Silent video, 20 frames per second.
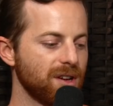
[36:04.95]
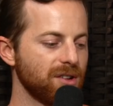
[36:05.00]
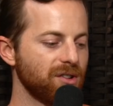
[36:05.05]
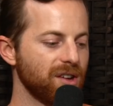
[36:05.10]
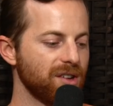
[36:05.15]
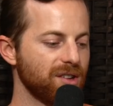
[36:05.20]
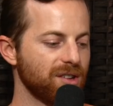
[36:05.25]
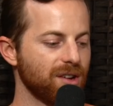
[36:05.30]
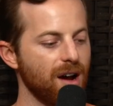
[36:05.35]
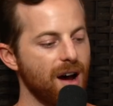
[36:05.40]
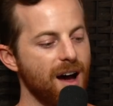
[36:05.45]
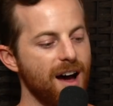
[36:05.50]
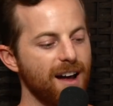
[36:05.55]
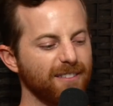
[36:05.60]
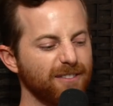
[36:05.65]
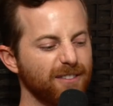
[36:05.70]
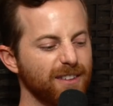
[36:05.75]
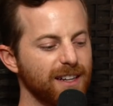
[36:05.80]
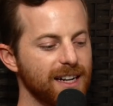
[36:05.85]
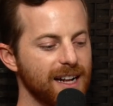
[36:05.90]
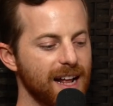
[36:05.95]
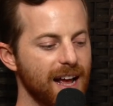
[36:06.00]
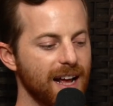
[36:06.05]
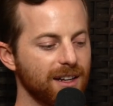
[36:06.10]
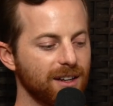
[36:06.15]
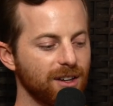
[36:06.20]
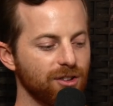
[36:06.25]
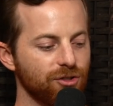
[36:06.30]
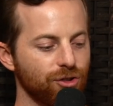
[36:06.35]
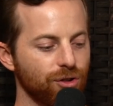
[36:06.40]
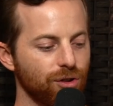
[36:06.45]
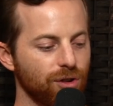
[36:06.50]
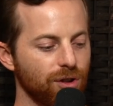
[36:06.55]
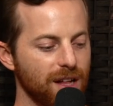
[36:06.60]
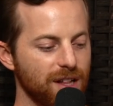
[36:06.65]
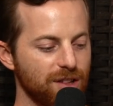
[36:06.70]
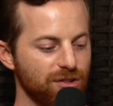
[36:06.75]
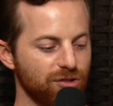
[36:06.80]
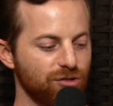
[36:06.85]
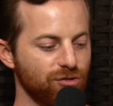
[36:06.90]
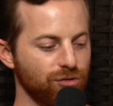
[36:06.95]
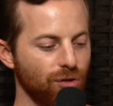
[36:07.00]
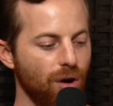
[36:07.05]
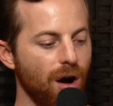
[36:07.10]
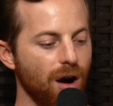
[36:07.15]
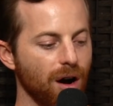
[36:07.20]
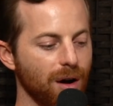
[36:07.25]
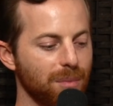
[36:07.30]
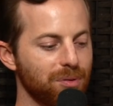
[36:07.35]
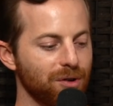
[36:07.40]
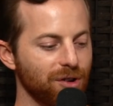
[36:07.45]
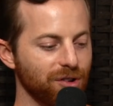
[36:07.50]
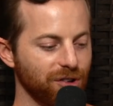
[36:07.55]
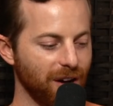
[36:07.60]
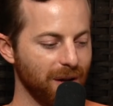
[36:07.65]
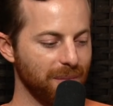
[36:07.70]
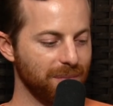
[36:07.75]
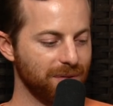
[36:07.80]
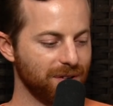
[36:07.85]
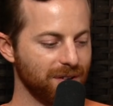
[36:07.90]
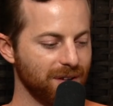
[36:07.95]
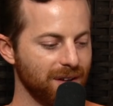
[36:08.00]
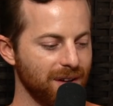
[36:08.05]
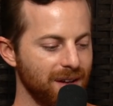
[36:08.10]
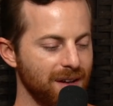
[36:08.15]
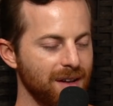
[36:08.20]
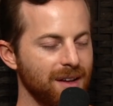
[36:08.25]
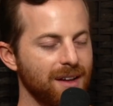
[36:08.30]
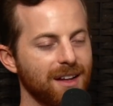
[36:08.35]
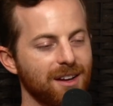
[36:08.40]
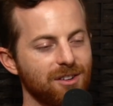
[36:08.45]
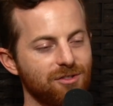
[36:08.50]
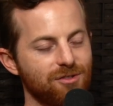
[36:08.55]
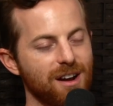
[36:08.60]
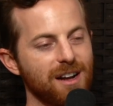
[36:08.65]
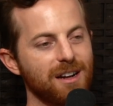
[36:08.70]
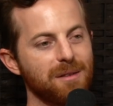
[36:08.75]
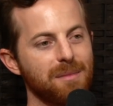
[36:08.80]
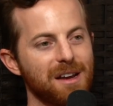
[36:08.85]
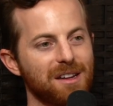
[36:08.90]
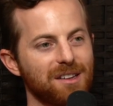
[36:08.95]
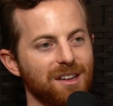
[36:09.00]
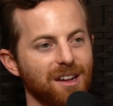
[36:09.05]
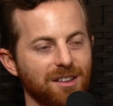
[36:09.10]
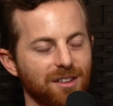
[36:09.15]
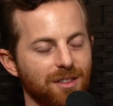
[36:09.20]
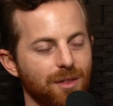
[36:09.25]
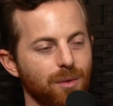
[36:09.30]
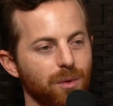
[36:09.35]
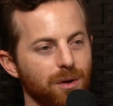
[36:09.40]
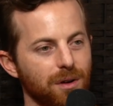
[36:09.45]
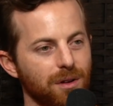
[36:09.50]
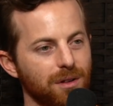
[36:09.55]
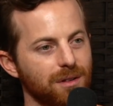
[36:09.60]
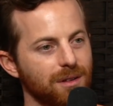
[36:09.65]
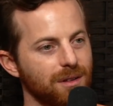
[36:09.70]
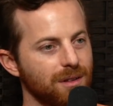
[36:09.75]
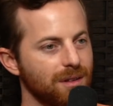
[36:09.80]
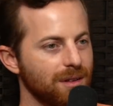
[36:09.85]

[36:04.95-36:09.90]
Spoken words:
such as confident head control and strong push-ups, and trying to make sense of the world.